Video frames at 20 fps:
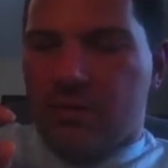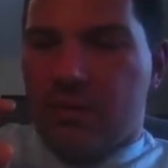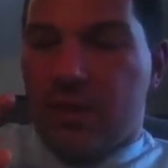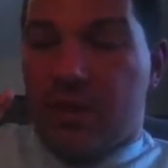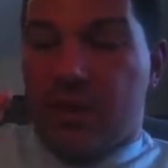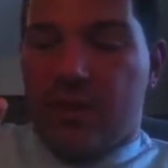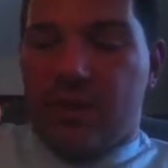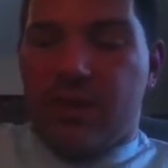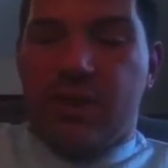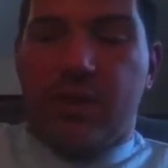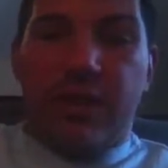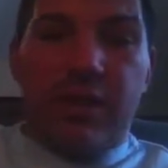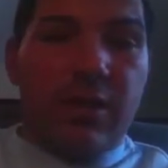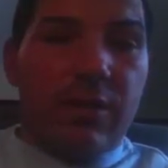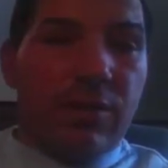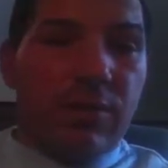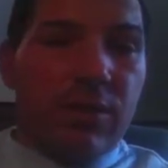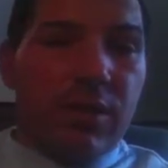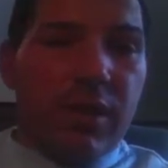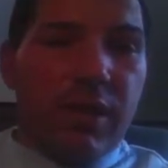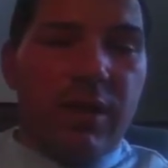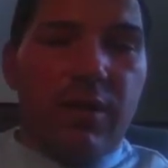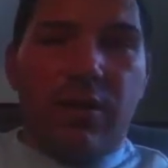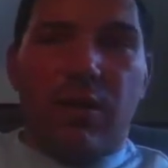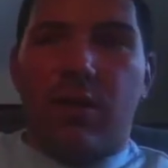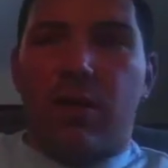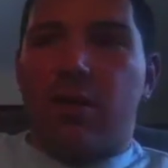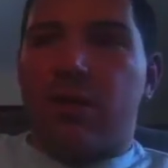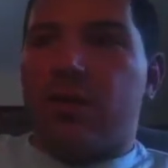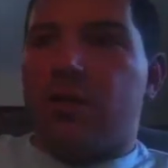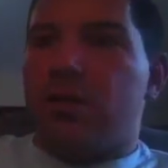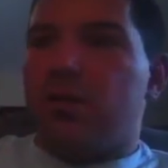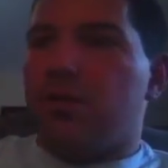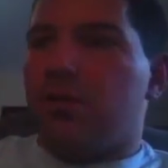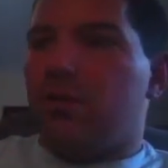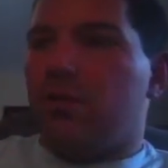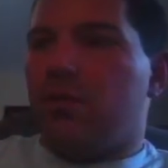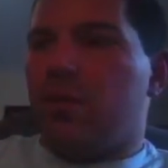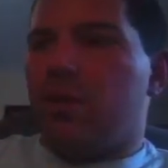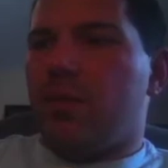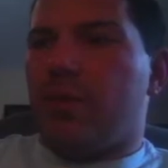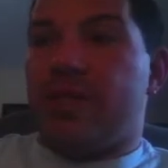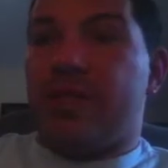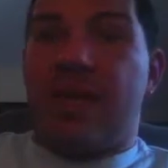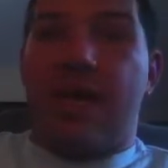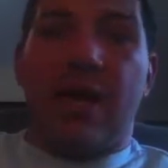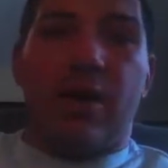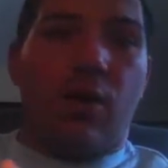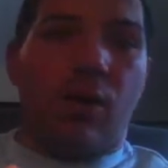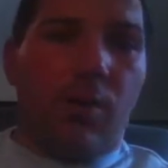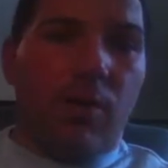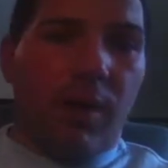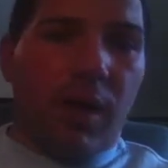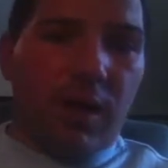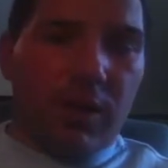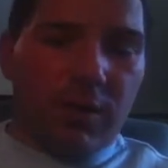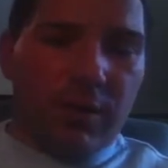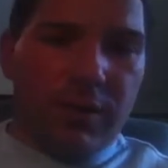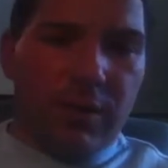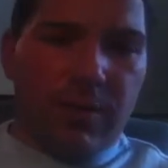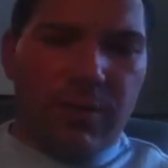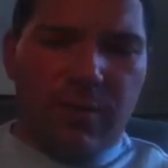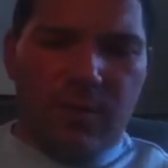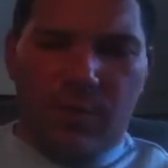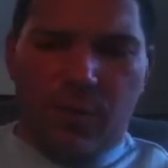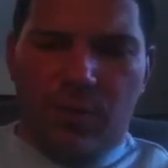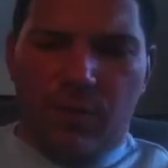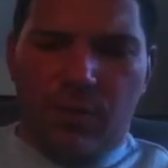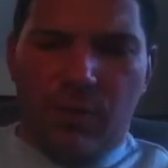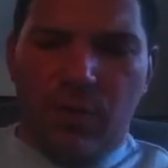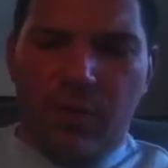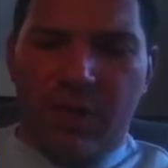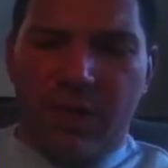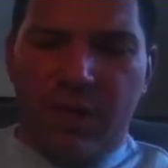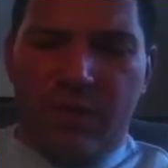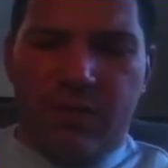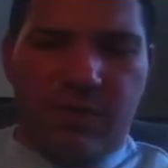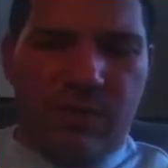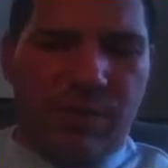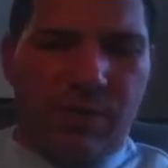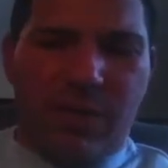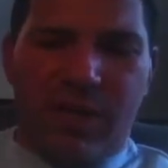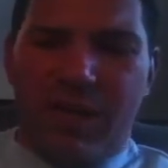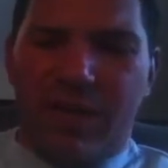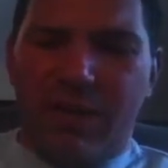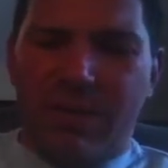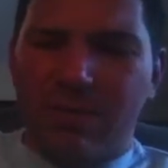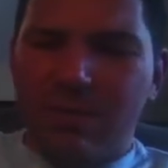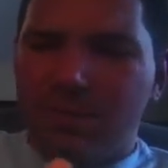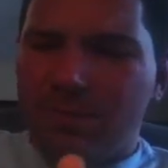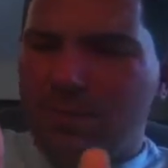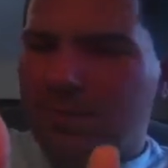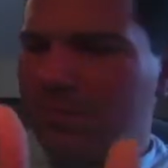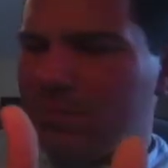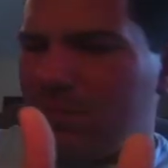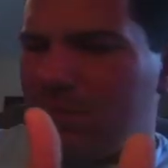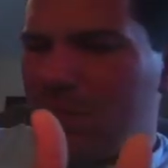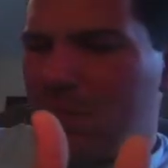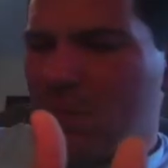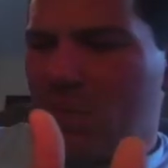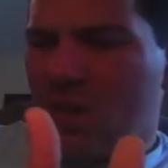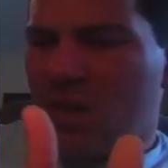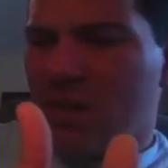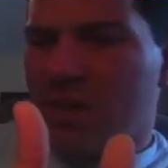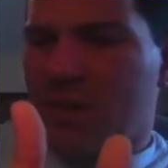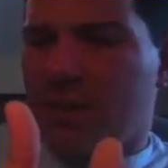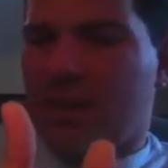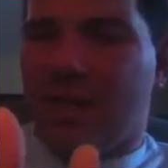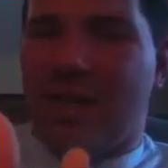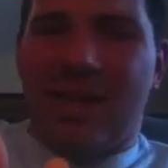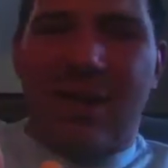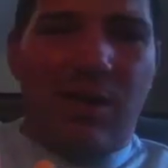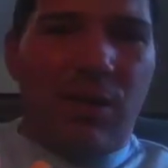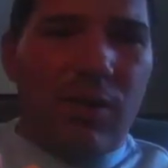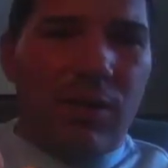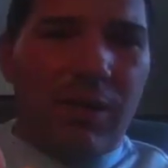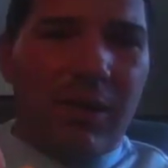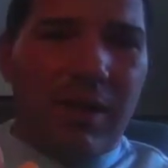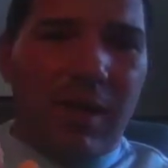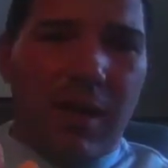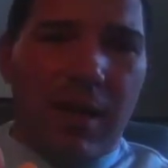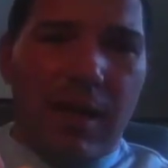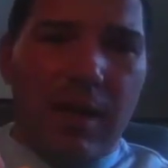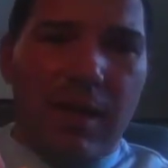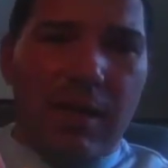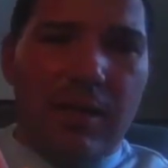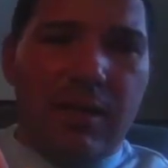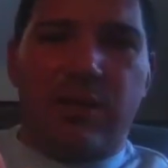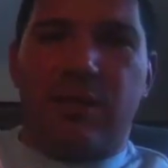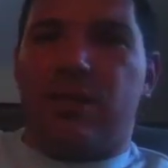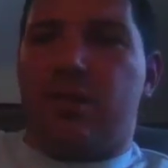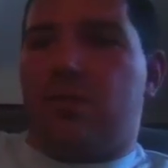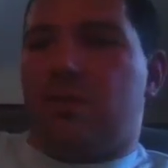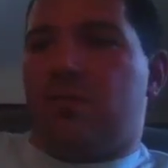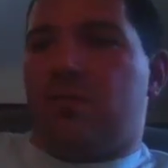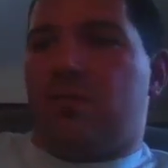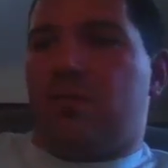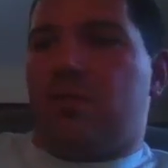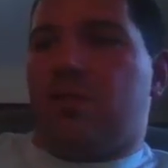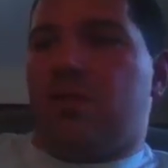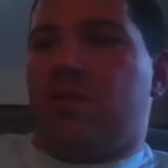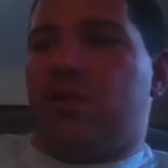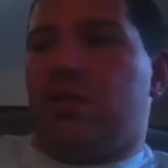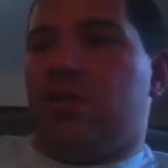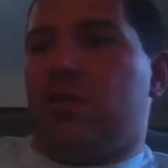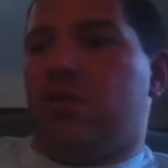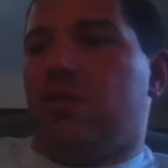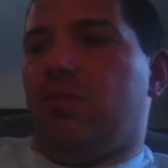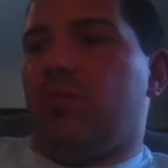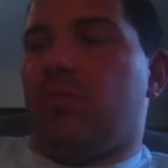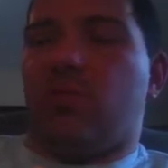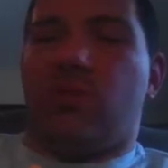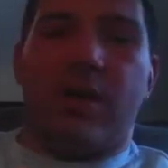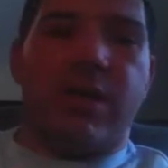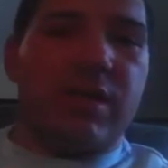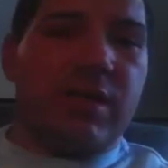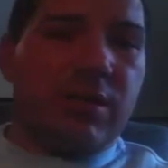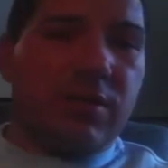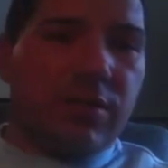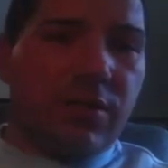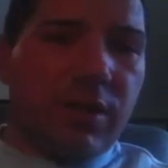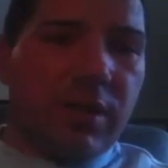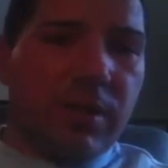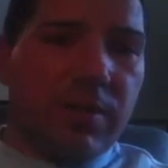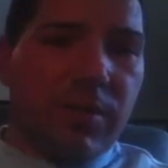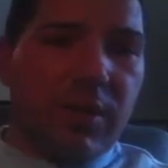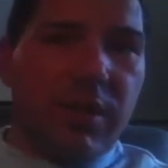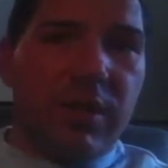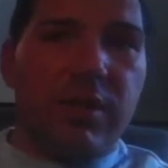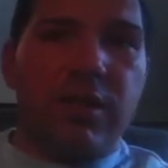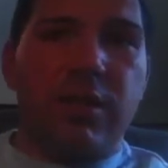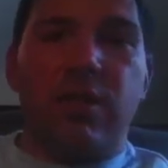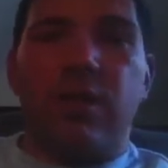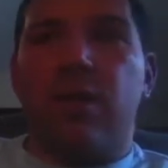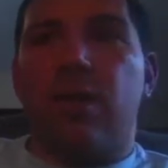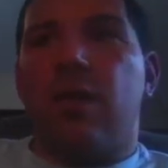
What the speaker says: Derek Jeter rookie cards. Pretty much that whole box was nothing but rookies from like the early 80s till present, pretty much.